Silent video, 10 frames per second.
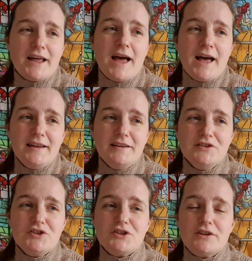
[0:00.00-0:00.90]

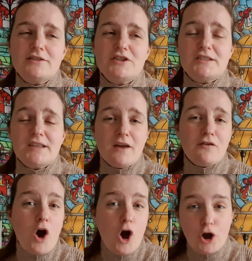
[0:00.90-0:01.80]
And to save
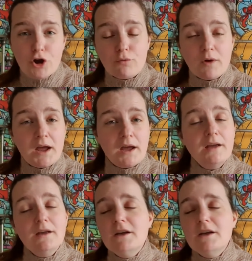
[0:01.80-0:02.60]
her career,